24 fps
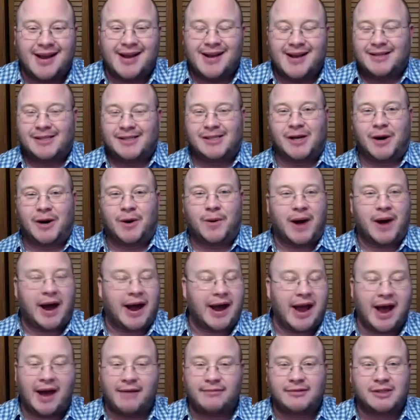So I
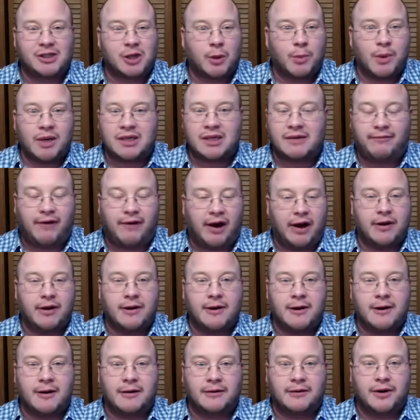have so much
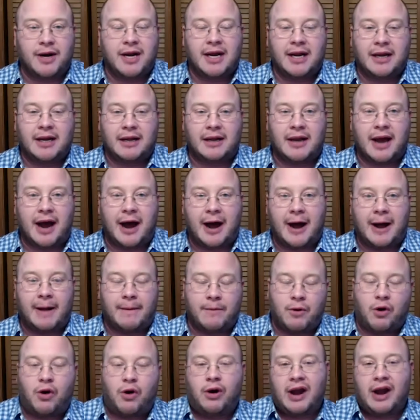fun leading
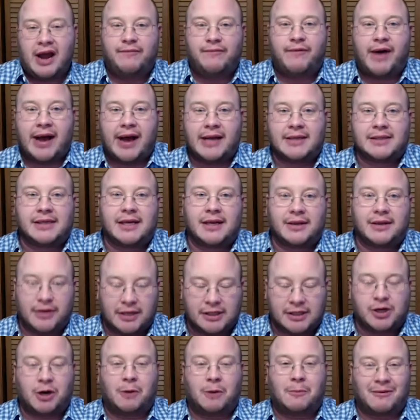or advising this
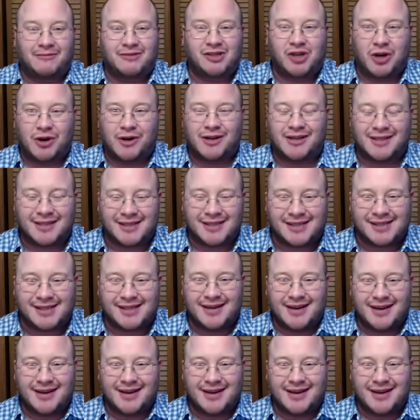group of students.